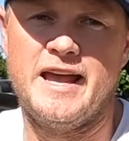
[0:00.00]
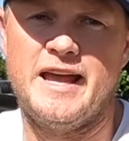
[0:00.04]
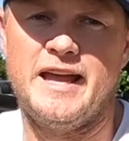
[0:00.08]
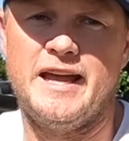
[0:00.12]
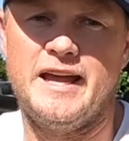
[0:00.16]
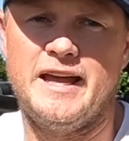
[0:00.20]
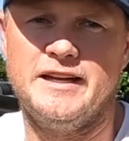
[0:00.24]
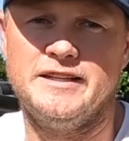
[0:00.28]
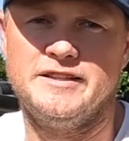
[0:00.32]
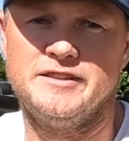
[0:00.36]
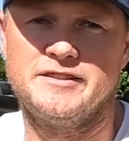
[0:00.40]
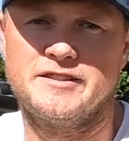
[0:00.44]

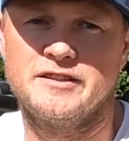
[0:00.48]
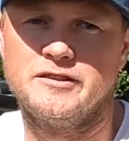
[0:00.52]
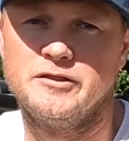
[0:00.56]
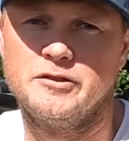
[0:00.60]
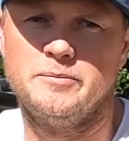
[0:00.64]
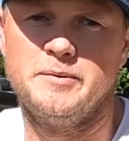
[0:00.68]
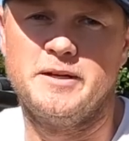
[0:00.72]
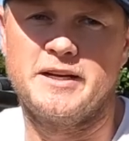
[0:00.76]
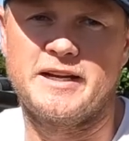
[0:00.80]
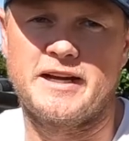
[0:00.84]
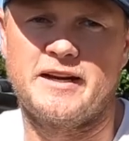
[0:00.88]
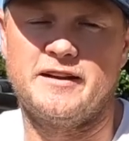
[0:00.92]
and just a
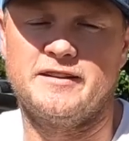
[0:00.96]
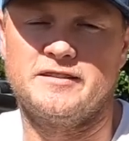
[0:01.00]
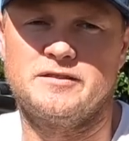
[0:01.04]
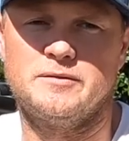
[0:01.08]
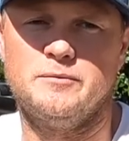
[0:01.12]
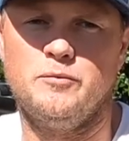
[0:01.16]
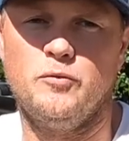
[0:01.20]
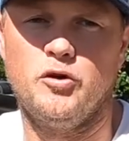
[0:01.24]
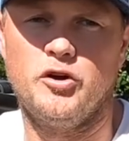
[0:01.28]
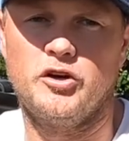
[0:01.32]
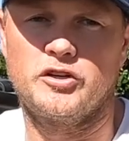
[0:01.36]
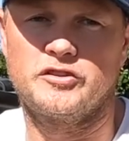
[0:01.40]
little bit of
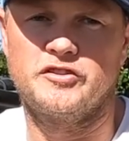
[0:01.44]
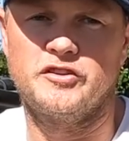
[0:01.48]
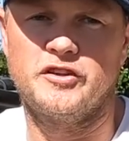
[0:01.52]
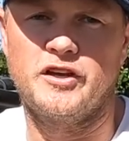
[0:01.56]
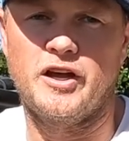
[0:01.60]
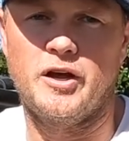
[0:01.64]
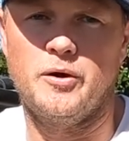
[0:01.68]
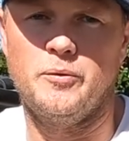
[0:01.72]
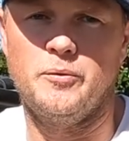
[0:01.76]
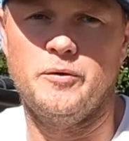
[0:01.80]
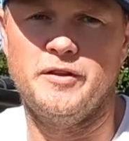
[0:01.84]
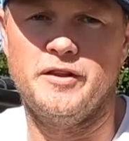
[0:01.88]
custom work to
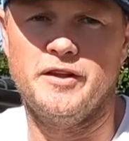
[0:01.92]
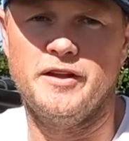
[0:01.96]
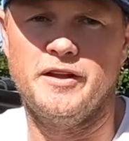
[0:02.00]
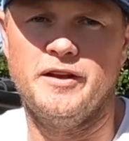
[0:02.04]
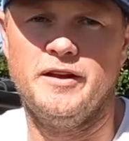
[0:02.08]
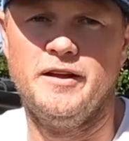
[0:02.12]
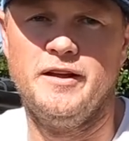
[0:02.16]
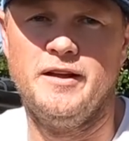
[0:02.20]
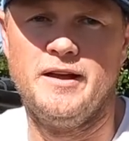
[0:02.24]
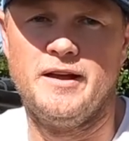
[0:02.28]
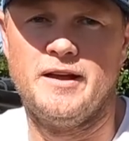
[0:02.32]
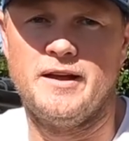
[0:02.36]
go with
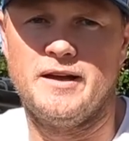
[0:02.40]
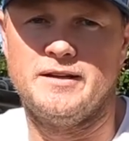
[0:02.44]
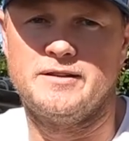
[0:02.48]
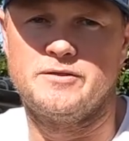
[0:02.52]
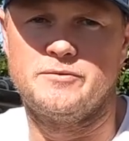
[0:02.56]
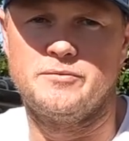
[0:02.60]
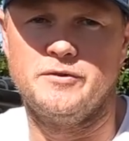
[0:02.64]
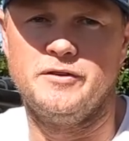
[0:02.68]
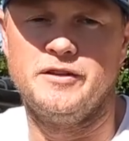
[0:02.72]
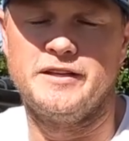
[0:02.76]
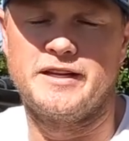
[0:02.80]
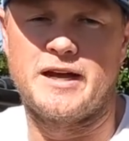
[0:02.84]
it.
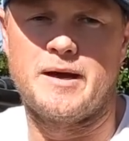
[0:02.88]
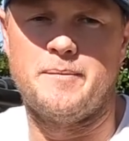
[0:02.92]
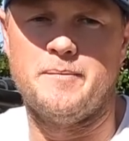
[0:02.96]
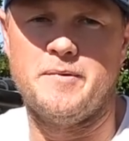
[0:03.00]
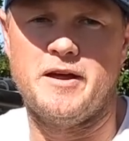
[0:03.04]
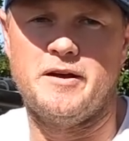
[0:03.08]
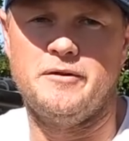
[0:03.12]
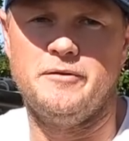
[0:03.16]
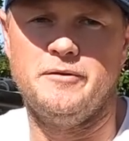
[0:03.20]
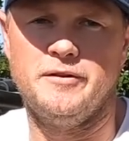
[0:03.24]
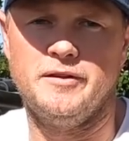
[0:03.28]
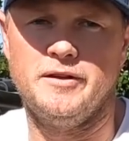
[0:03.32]
It's really come
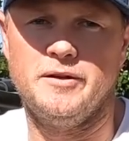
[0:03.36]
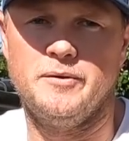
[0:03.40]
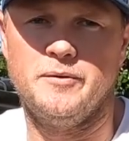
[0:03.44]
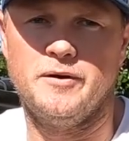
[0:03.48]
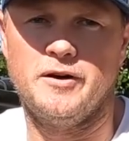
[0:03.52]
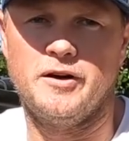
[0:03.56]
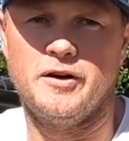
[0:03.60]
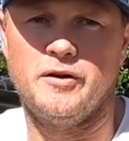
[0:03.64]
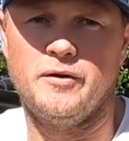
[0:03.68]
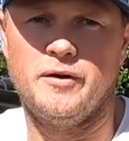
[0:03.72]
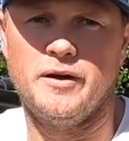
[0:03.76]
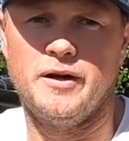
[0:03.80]
out really
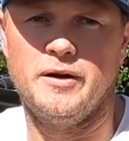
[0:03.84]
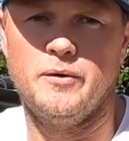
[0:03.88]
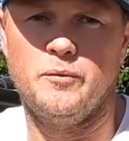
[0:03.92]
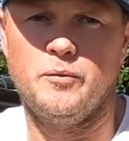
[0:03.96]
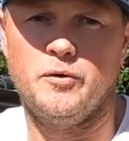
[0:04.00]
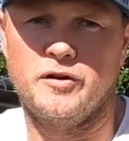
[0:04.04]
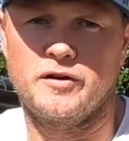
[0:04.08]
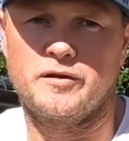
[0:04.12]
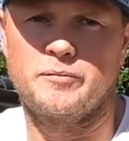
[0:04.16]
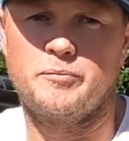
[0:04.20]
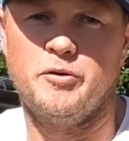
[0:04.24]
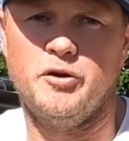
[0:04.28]
well and it
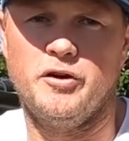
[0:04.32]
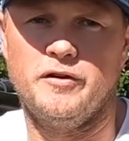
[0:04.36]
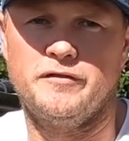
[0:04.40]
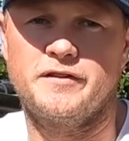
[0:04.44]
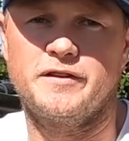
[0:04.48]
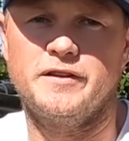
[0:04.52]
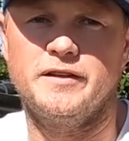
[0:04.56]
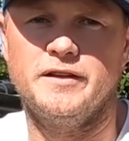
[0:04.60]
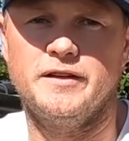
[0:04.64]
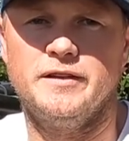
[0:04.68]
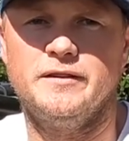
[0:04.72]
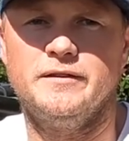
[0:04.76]
works
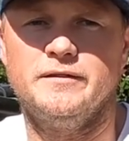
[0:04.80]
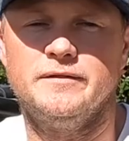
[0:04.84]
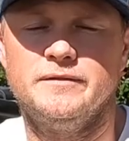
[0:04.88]
perfectly.